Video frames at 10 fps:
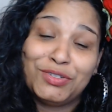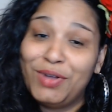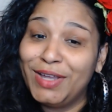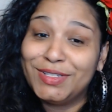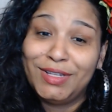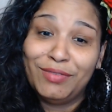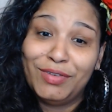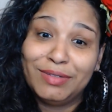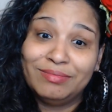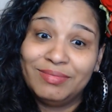You guys love
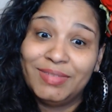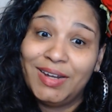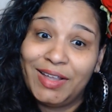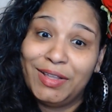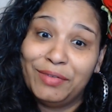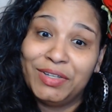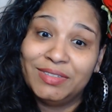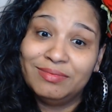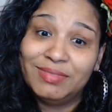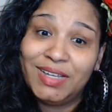it and I love it.
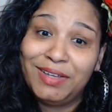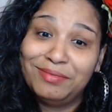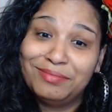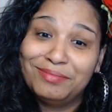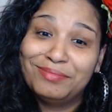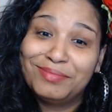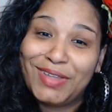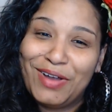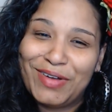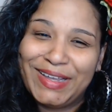Okay?
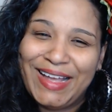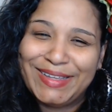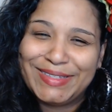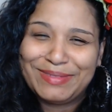All right, guys.